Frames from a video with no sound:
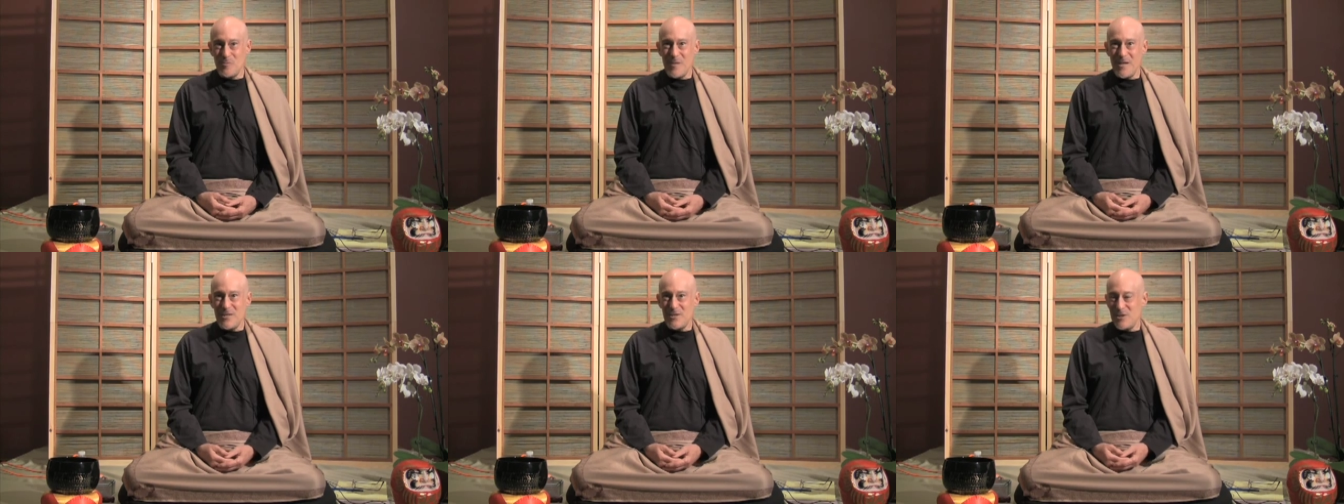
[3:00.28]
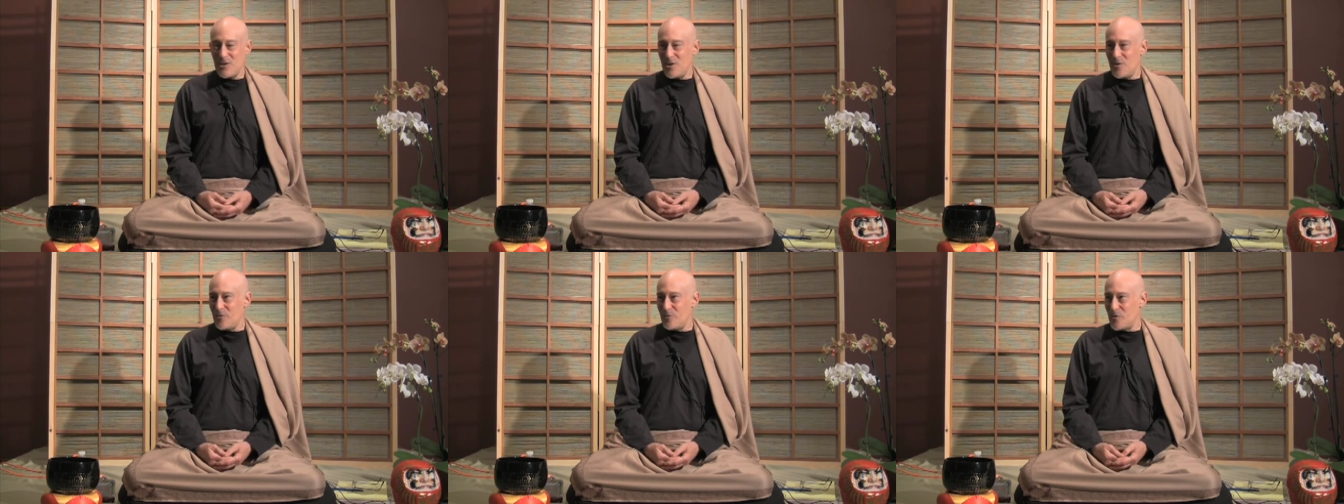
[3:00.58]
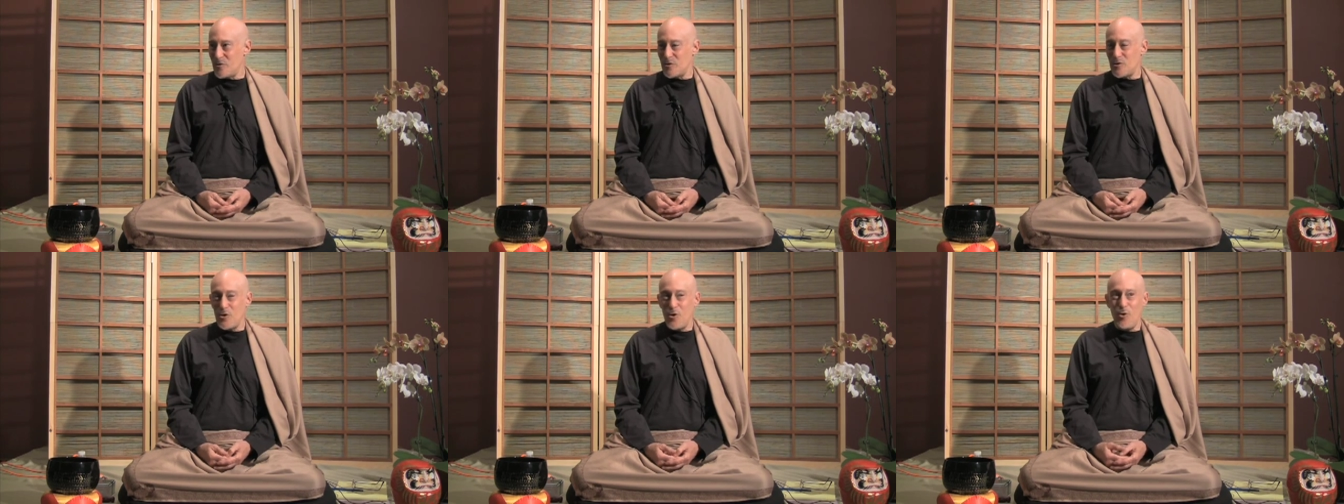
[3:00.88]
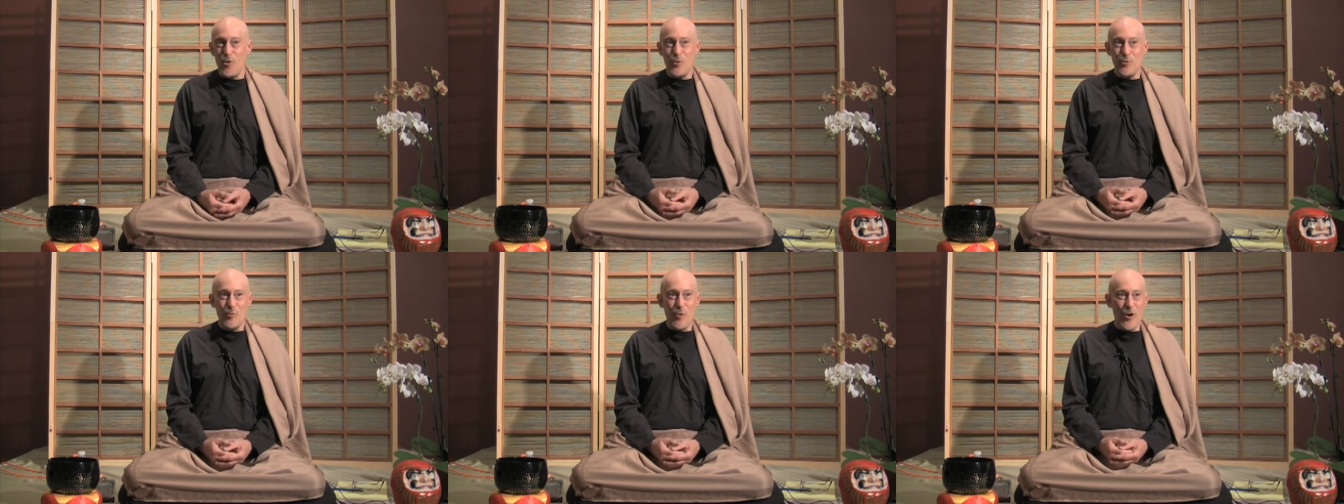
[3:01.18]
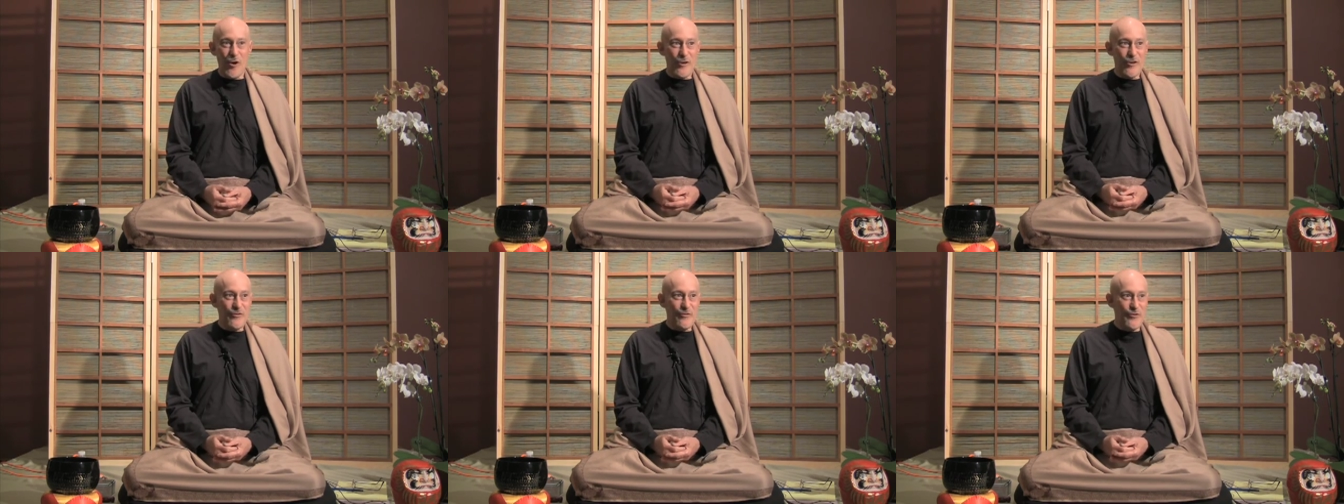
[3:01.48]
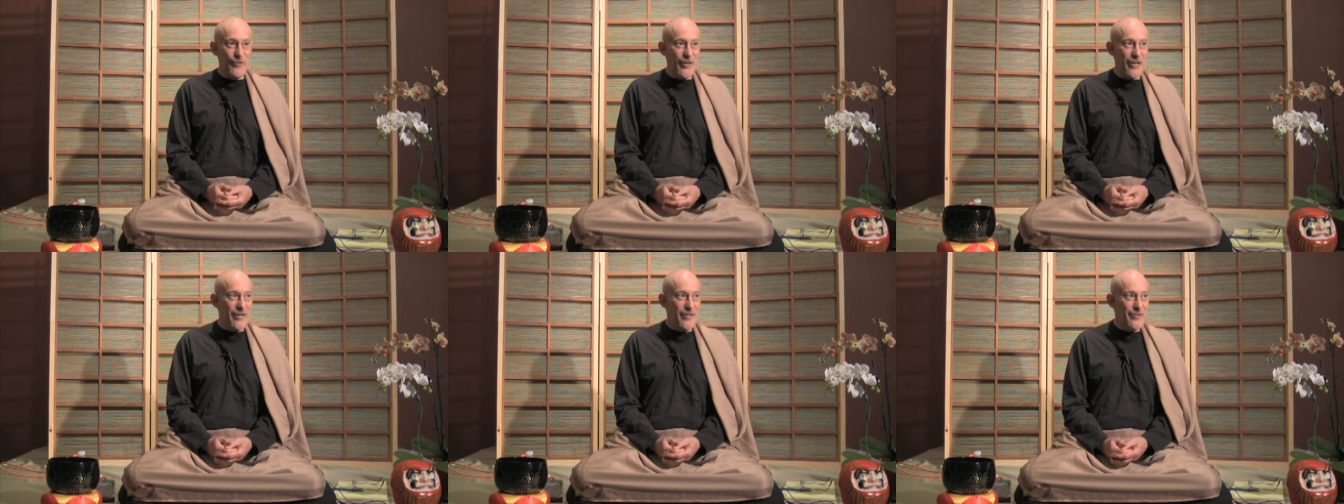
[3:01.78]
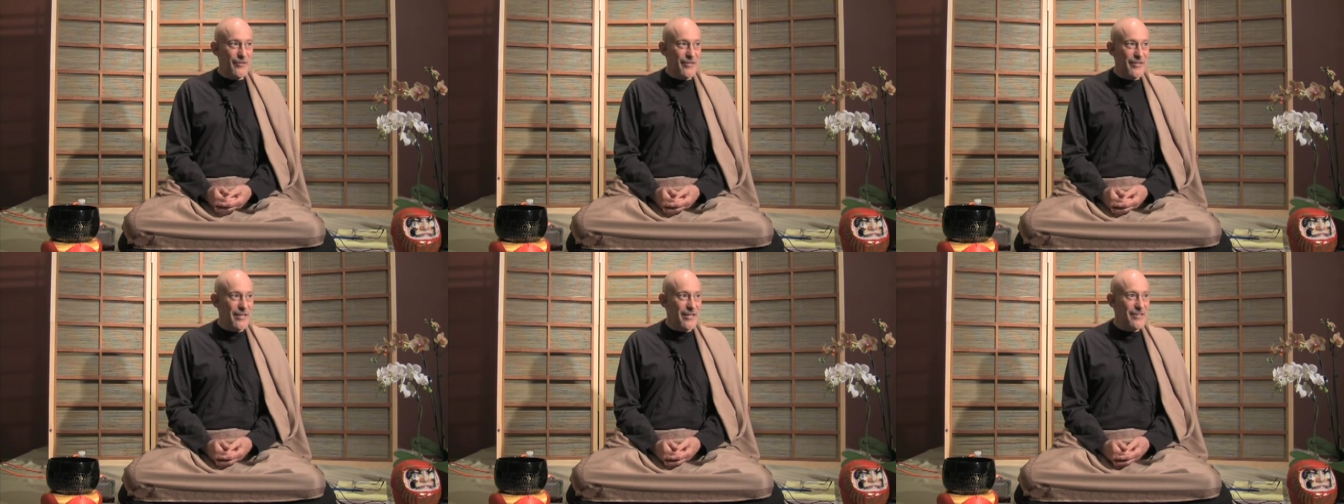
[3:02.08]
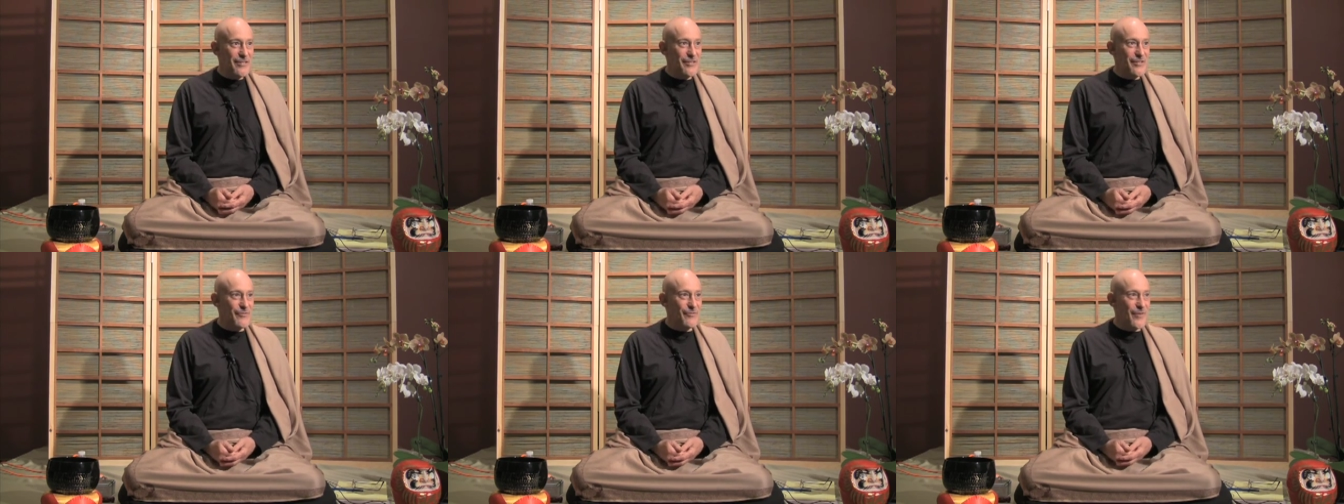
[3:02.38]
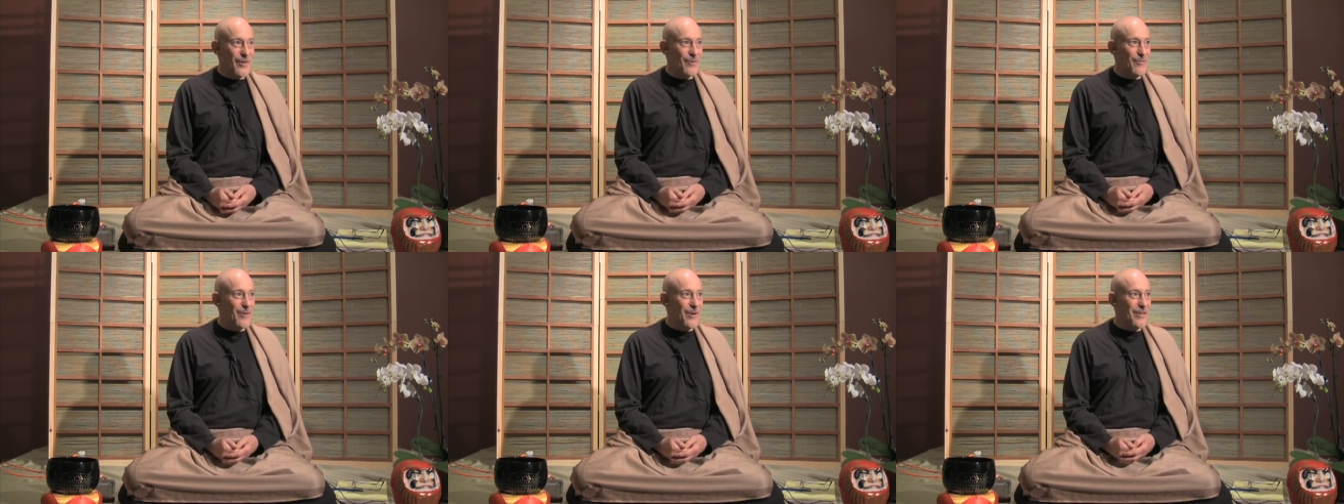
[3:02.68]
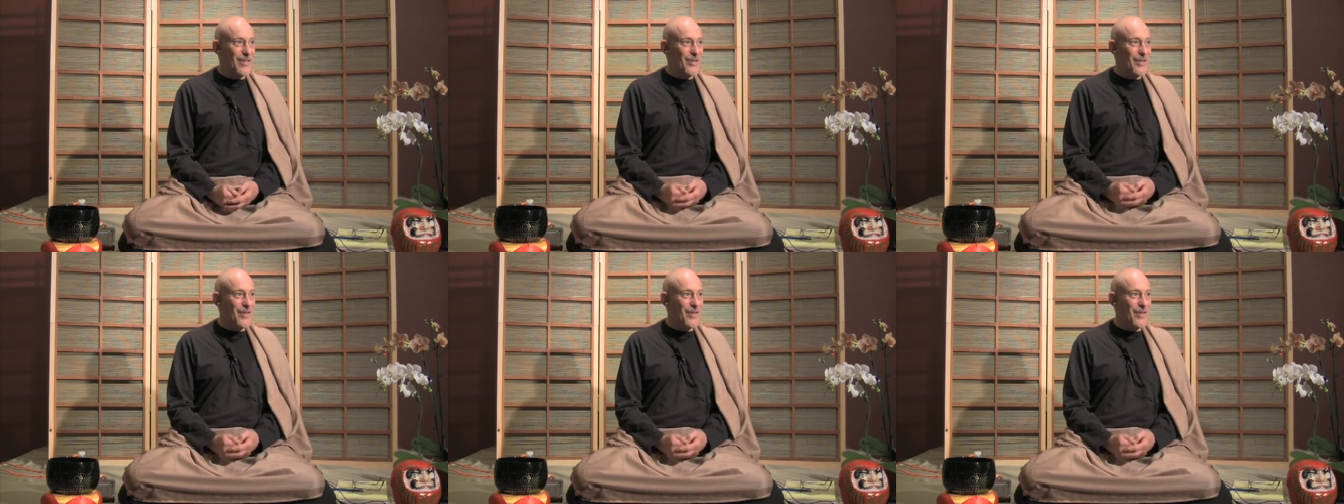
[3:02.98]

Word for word: myself with cold water for 100 days if I want